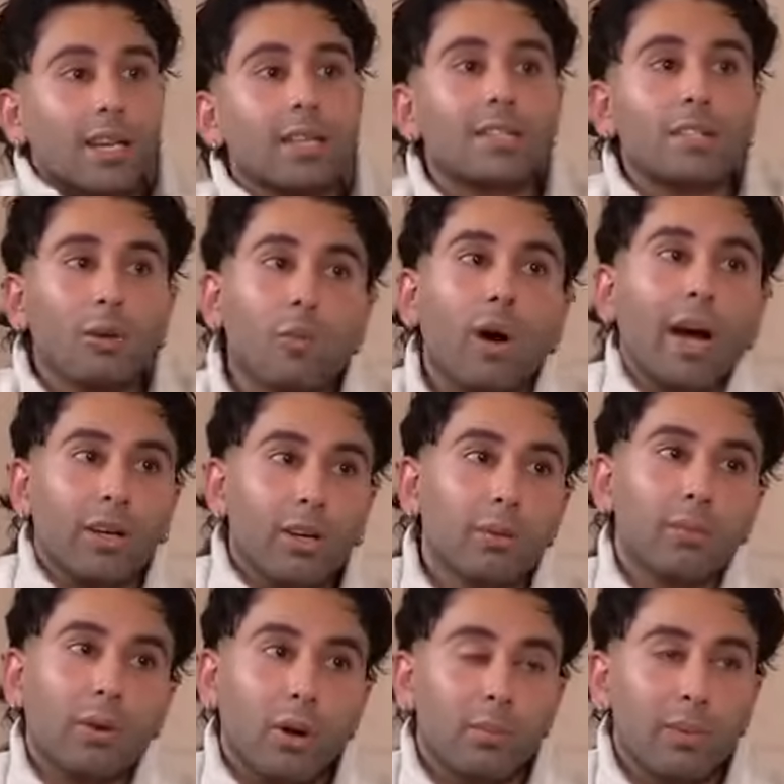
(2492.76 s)
is the
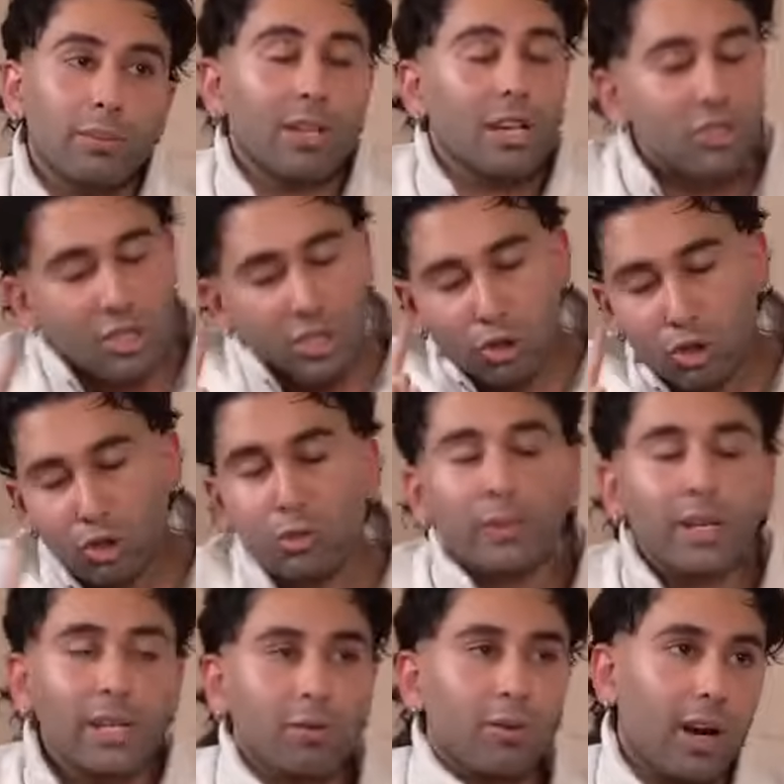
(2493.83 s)
wire problem. There are just too many